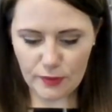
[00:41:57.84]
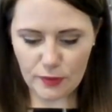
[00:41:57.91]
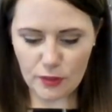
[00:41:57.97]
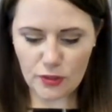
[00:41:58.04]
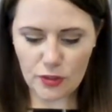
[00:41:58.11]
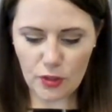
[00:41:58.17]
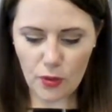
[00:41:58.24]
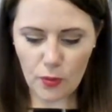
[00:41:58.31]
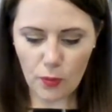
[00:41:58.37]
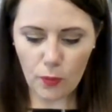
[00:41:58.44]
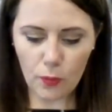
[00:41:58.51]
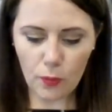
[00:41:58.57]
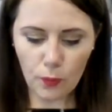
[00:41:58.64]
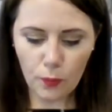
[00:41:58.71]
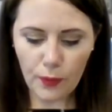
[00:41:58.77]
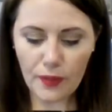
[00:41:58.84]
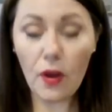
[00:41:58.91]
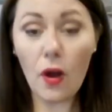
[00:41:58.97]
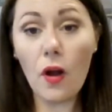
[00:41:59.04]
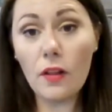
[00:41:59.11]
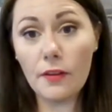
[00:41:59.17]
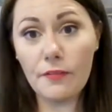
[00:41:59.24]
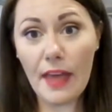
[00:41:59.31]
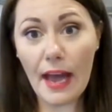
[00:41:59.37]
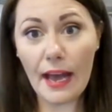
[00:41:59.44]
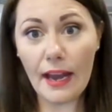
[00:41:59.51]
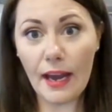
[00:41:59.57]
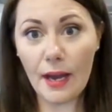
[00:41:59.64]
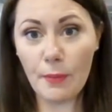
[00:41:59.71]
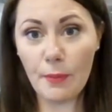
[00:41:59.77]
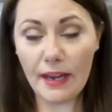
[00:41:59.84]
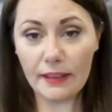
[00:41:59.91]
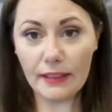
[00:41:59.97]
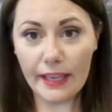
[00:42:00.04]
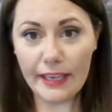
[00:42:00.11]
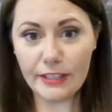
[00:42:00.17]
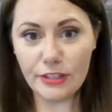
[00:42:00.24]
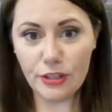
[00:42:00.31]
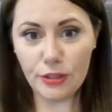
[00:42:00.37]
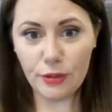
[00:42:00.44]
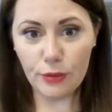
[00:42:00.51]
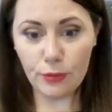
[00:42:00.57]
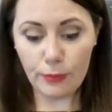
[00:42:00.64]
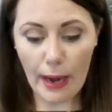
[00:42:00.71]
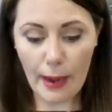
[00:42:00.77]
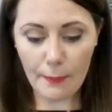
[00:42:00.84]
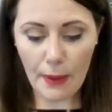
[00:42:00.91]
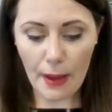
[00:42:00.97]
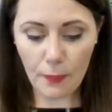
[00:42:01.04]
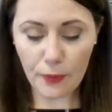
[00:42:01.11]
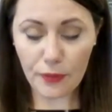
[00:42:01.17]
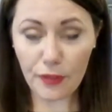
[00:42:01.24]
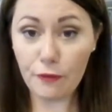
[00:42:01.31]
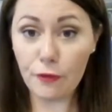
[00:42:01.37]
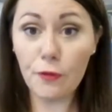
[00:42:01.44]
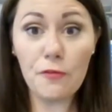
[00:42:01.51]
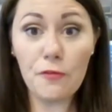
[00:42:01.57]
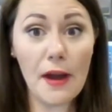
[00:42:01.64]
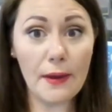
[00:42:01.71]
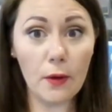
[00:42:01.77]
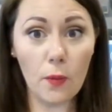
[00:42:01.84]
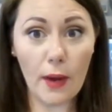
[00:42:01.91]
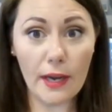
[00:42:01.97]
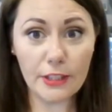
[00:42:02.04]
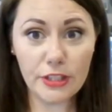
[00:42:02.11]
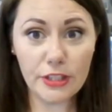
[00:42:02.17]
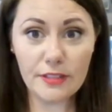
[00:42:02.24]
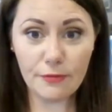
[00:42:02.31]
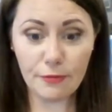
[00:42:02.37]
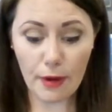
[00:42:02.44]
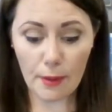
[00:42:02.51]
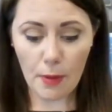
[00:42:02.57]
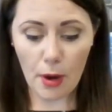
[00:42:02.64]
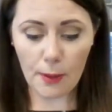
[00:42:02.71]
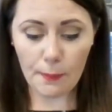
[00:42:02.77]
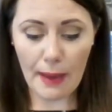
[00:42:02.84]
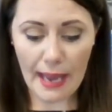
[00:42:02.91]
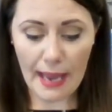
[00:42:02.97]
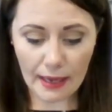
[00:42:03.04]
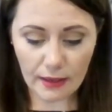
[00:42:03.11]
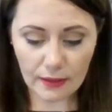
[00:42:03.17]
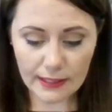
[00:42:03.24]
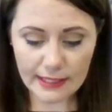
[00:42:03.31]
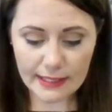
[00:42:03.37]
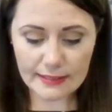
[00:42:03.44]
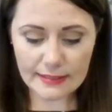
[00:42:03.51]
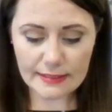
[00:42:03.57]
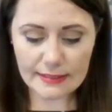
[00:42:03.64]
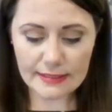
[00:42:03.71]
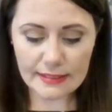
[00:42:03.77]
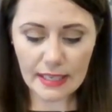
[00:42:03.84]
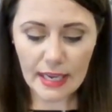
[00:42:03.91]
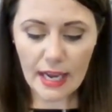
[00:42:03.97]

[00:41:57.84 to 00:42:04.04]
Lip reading: So with all of that, I'd like to wrap up with a few final questions from our panelists.